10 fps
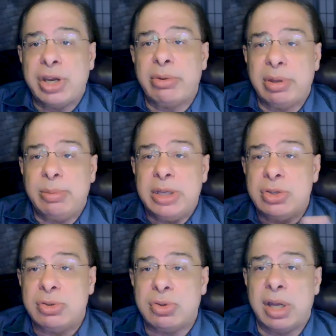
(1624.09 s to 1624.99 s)
generally
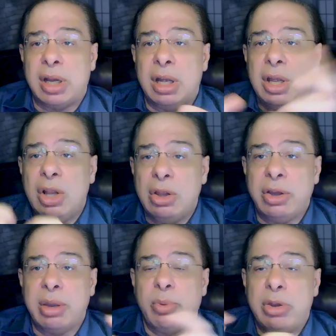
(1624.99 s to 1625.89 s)
means you try to
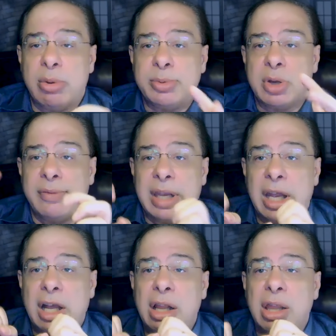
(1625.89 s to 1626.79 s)
look at what you're observing
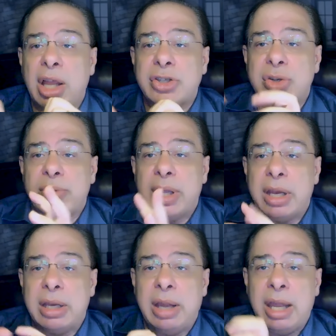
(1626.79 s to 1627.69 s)
and cluster it
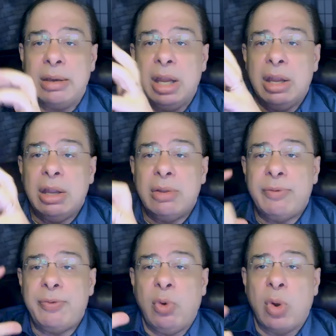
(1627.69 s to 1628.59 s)
and, and
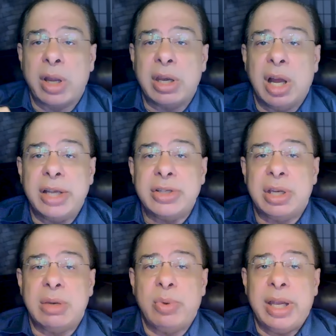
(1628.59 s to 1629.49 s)
organize
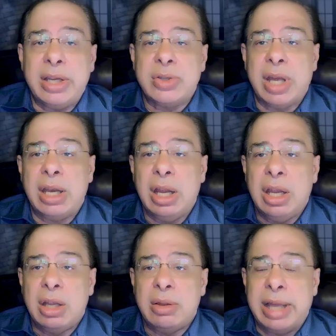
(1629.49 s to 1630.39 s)
it in ways that
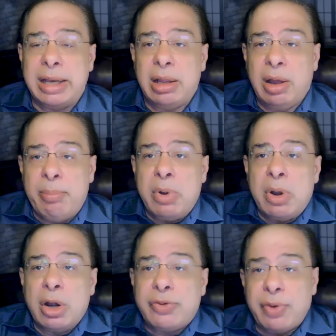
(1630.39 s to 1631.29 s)
that
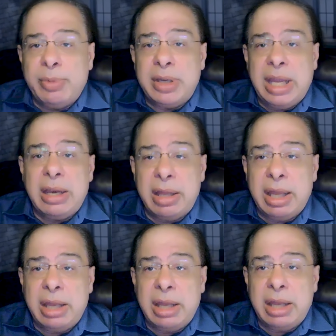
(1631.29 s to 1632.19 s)
emerge from the data
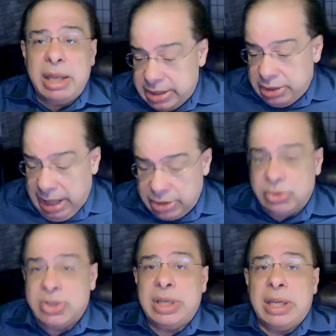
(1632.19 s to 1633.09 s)
that you as you as
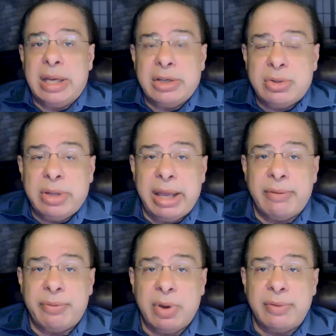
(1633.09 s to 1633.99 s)
you see it as you lay
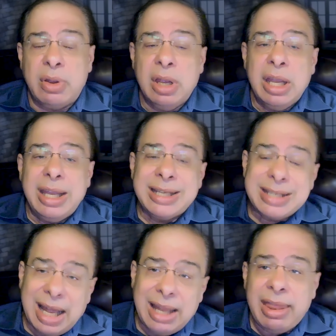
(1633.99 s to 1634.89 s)
out in front of you
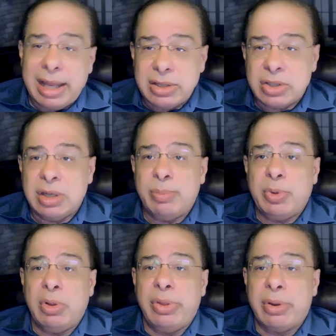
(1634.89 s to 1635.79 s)
it's not that
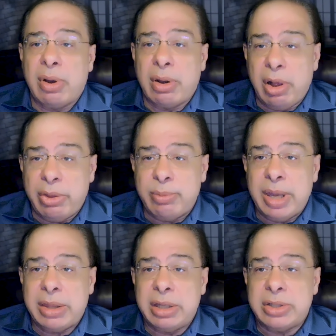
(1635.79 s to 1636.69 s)
simple there are other
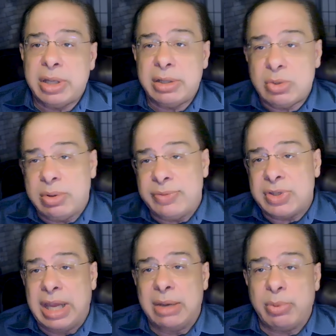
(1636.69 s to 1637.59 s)
methods that sort of
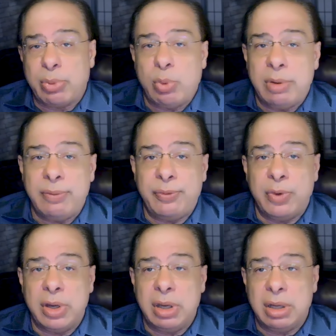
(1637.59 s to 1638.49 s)
stand with one
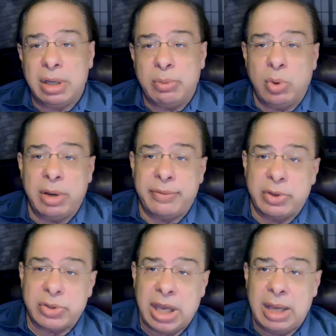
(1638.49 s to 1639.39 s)
foot in one of
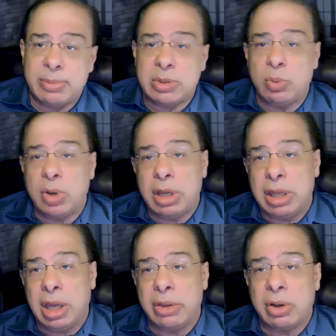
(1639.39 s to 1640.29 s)
those camps and one
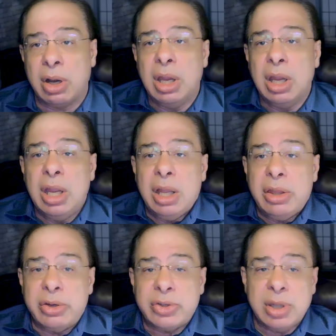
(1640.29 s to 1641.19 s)
in the other
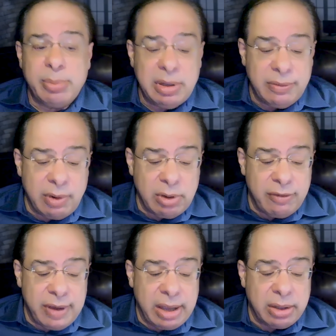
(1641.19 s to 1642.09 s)
there's something very
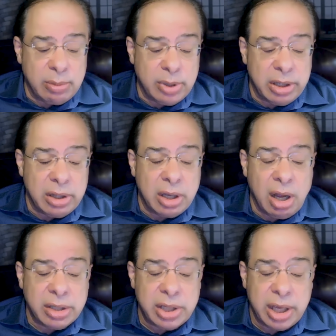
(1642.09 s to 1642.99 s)
valuable in the
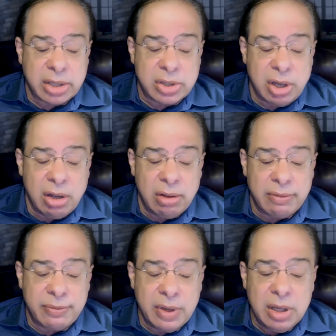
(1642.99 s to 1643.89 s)
context
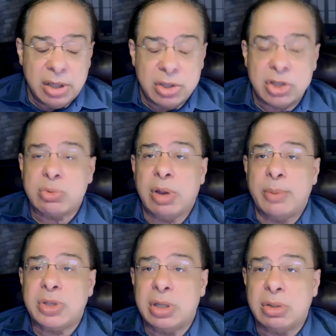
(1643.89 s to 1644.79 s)
of
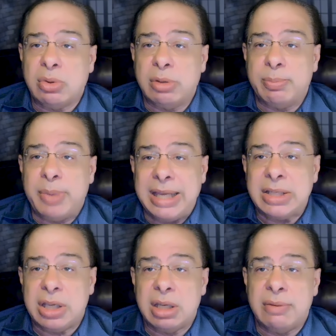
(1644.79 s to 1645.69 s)
disruption called
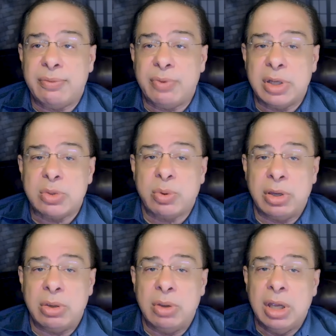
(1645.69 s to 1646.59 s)
bayesian inference where
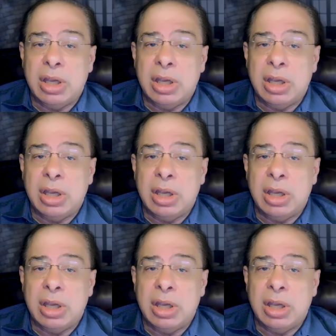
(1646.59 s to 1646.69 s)
you